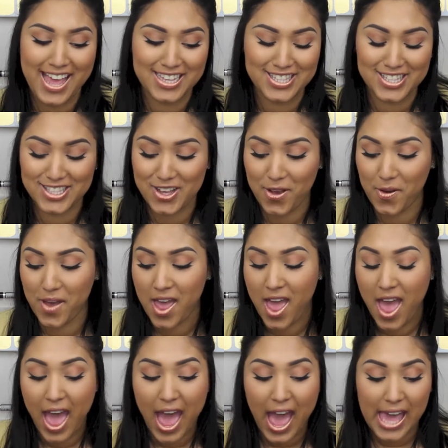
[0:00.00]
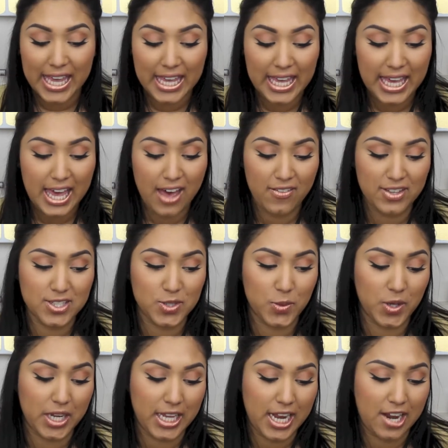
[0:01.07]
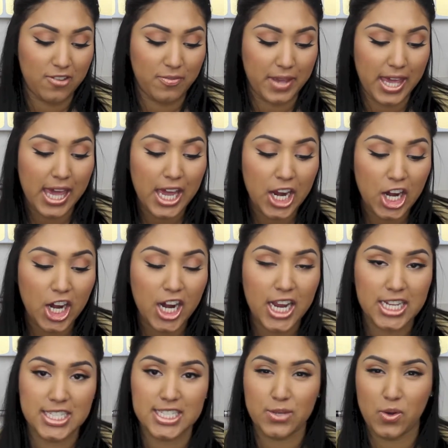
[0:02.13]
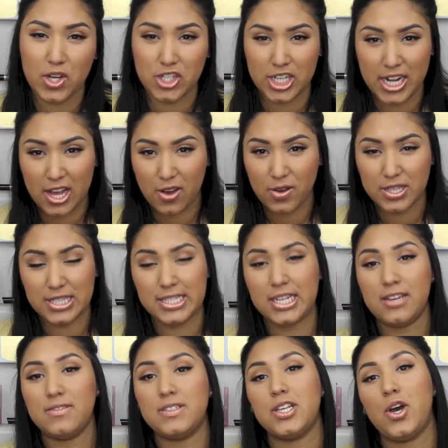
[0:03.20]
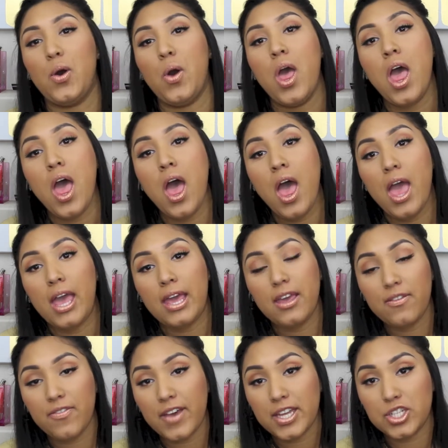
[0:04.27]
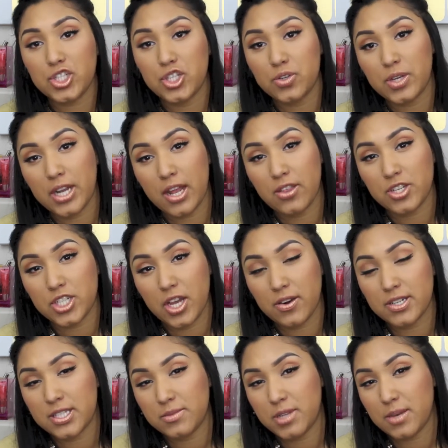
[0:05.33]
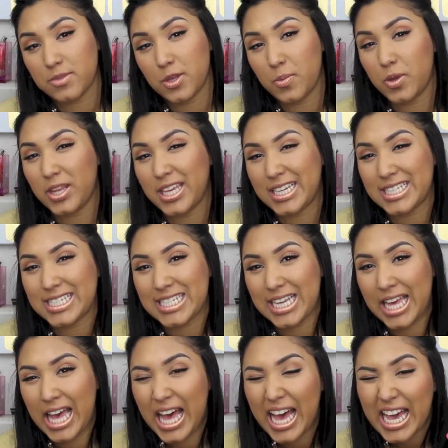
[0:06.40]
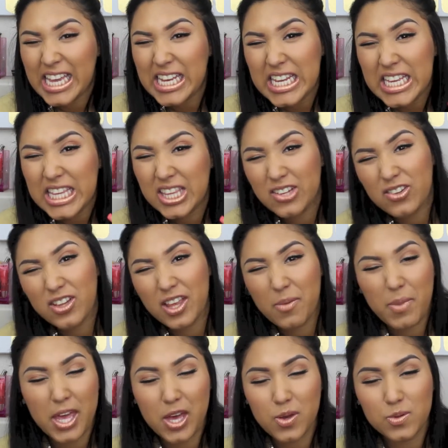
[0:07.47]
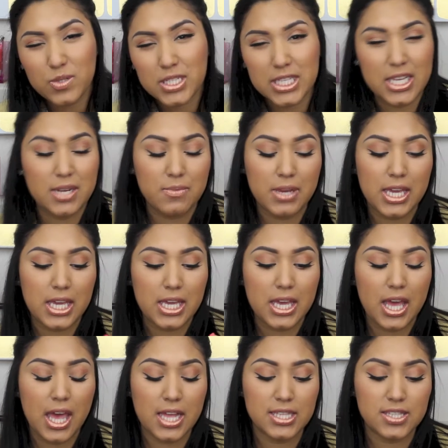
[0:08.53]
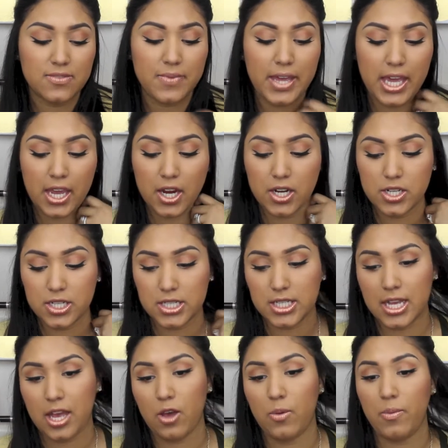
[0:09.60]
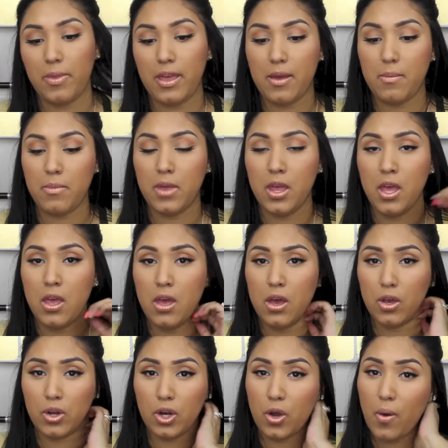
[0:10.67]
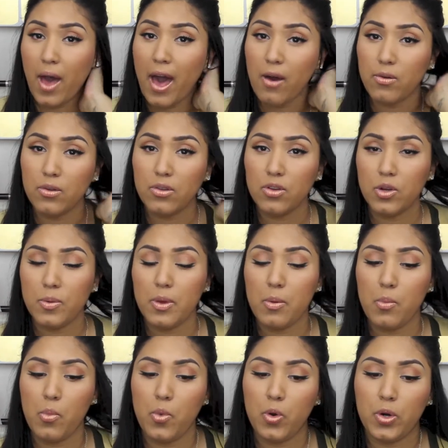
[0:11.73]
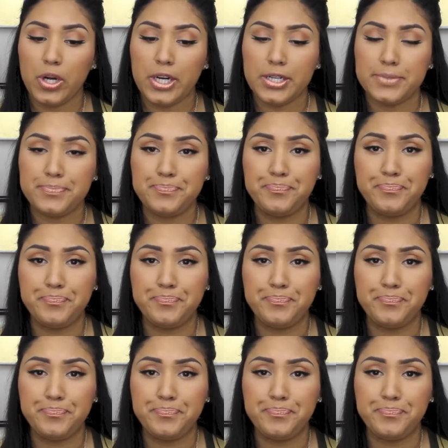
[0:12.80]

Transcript: And so I hate having to work it out of my hair and to wash it out and stuff. So if I do get out of the shower, sometimes I'll put like a tiny little amount in my ends of my hair just to help them curl out a little bit more.